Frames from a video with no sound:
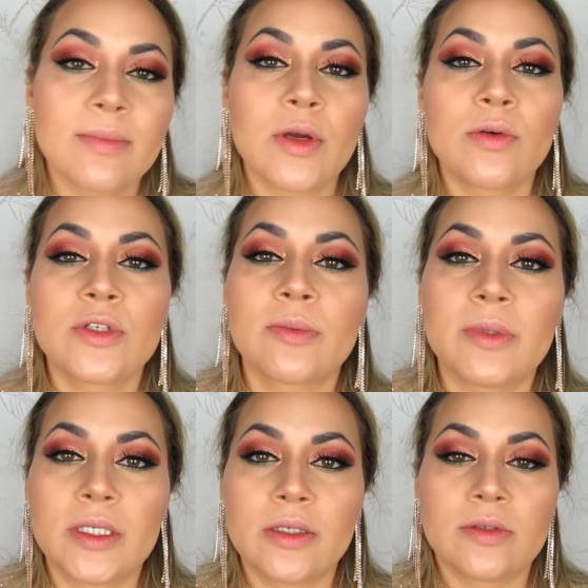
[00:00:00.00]
I'm going to
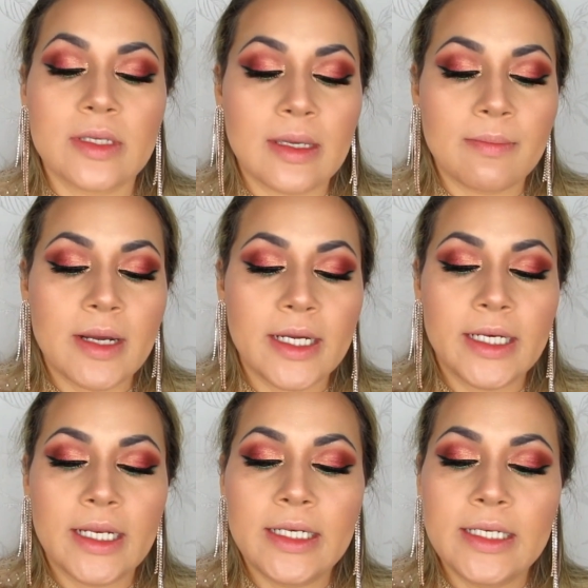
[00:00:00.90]
be using
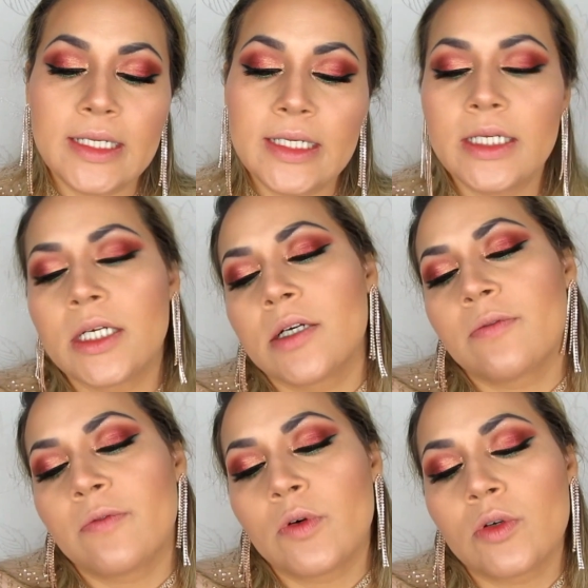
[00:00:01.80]
my Nina
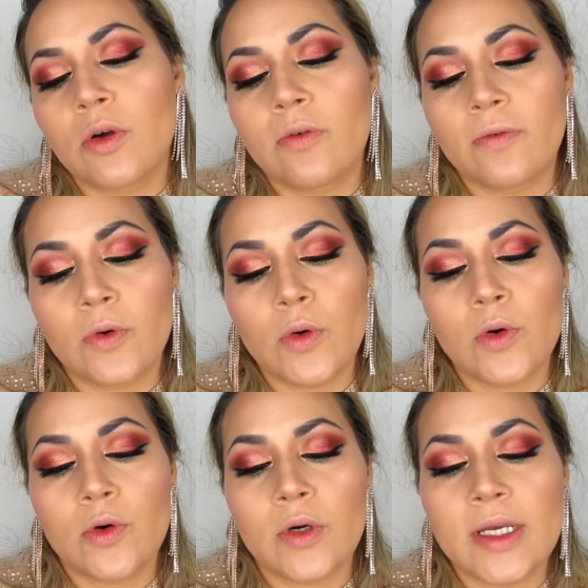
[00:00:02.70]

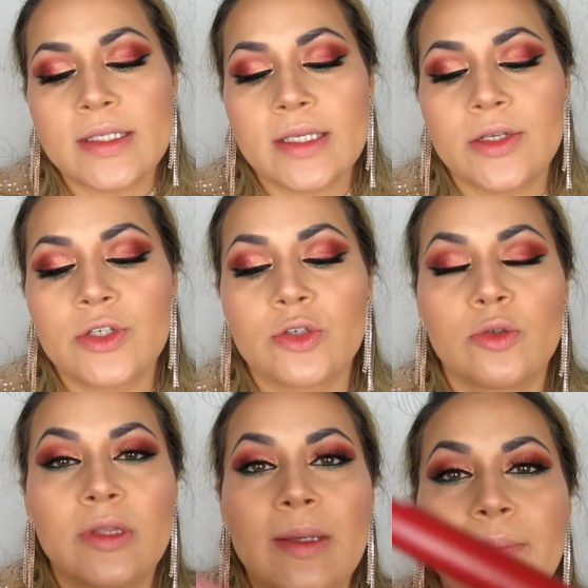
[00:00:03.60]
404 Essential Lip